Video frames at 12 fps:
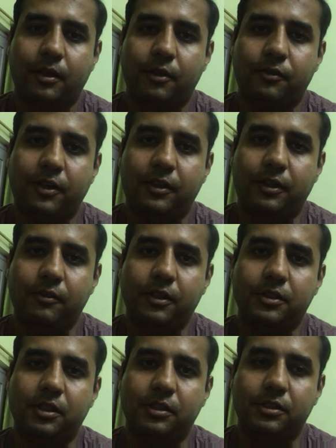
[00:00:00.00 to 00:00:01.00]

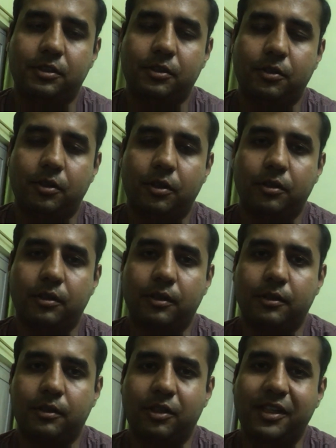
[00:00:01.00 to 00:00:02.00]
effectively. Just
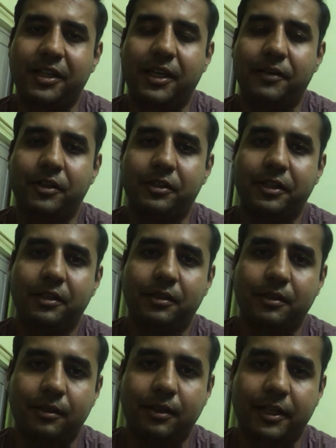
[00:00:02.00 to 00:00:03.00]
read everything
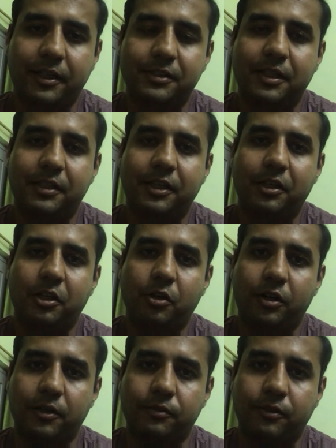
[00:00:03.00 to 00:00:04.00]
that is written in
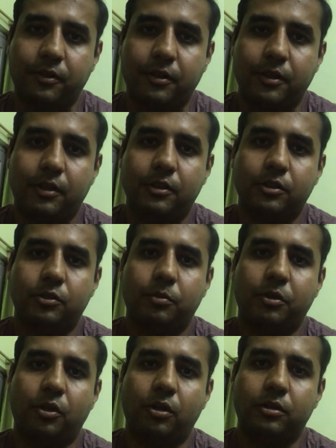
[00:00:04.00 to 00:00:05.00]
your DAF. So
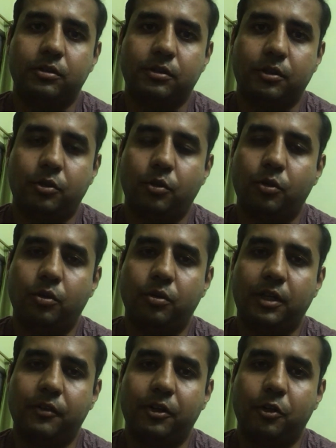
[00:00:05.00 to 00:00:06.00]
because you
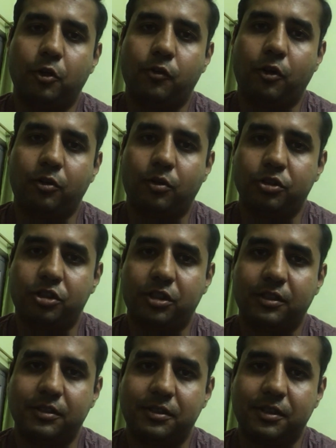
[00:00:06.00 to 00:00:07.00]
never know what
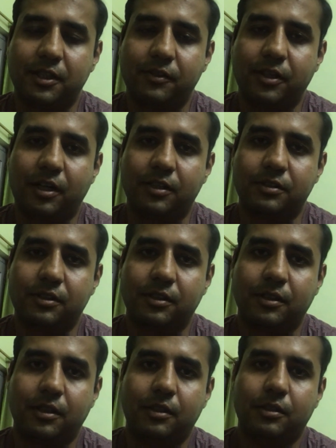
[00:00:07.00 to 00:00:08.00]
questions they will ask.
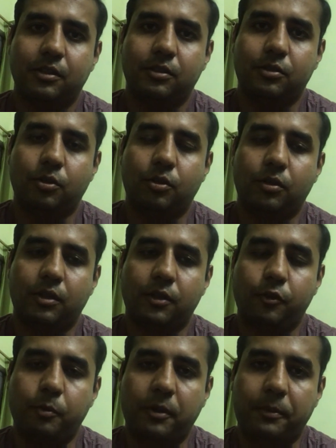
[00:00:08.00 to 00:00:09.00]
So
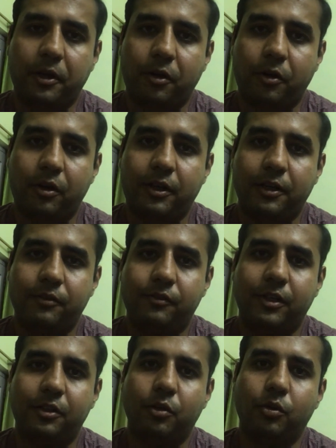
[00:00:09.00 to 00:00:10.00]
if you prepare your DAF
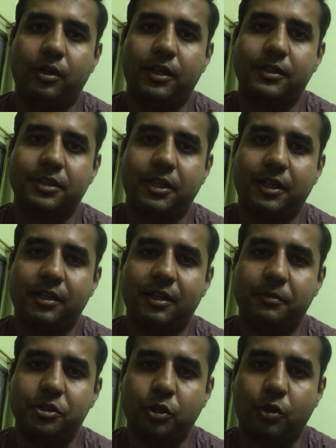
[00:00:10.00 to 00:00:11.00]
well, you can
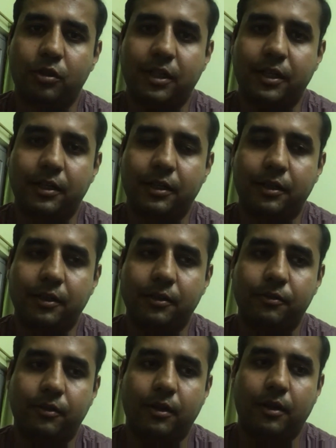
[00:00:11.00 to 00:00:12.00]
certainly be sure that
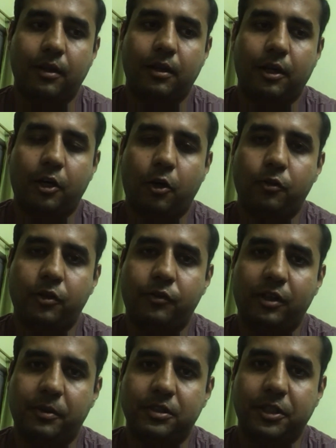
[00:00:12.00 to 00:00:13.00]
if around
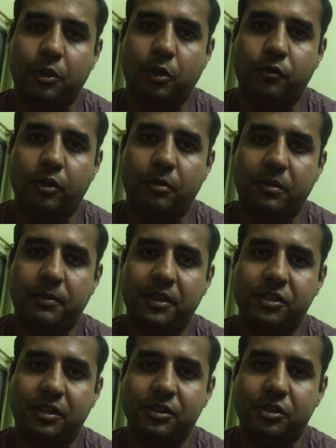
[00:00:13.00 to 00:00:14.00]
50% of your
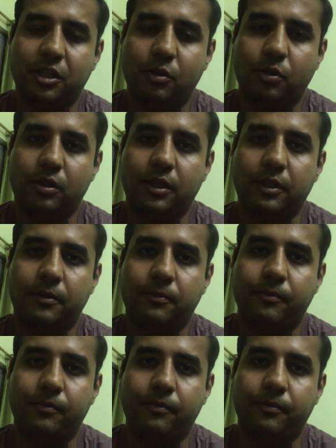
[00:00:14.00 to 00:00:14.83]
preparation is done only.